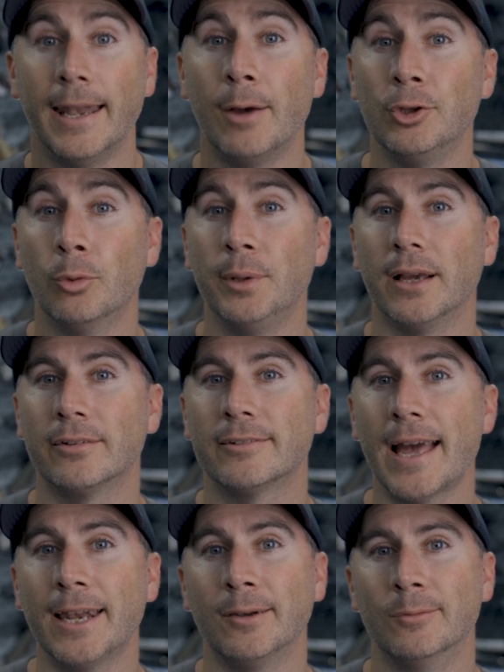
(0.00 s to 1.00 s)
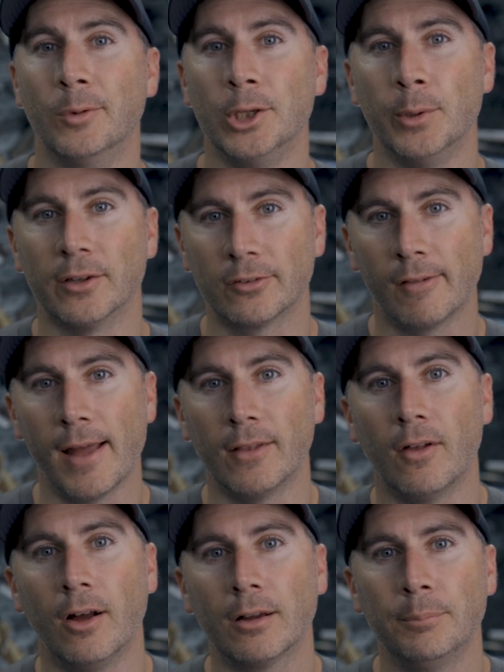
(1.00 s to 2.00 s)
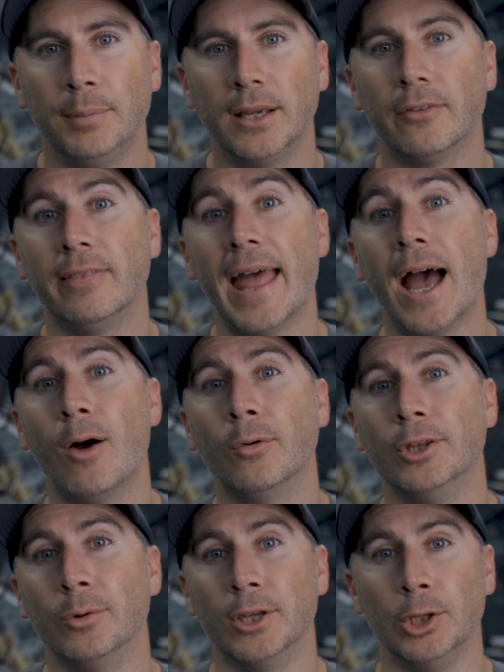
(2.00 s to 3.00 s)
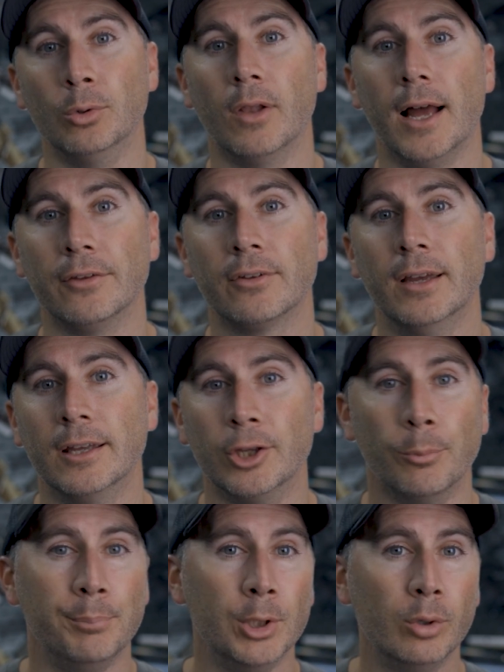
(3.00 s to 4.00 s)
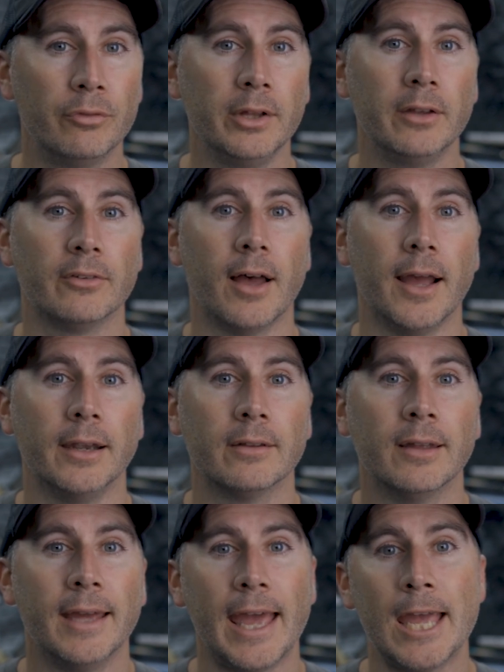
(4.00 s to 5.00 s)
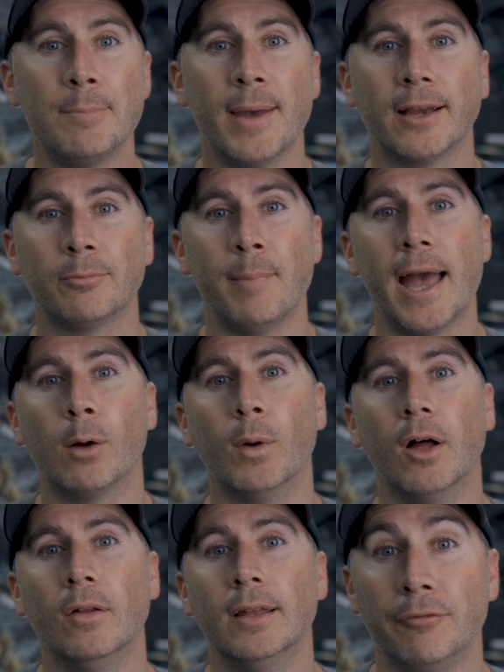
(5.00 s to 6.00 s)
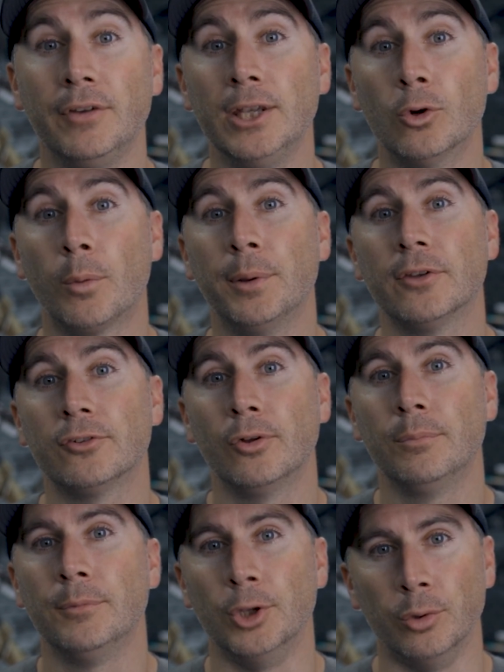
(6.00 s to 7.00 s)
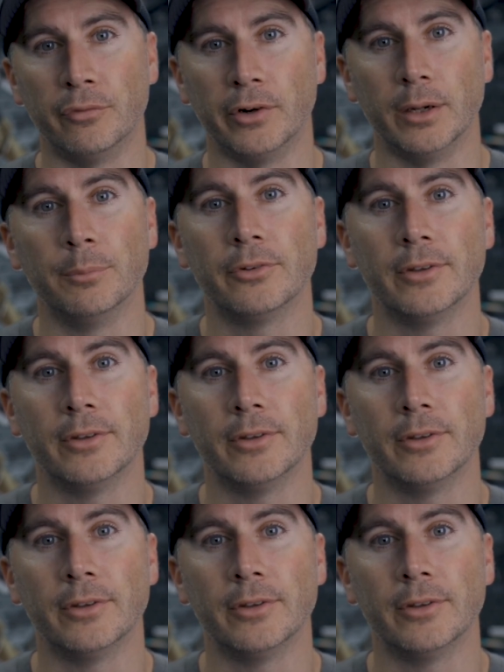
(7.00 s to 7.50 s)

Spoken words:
Now you'll be excited when you hit slide lock, because now you can utilize your beautifully designed Apex Magwell to feed your pistol new freedom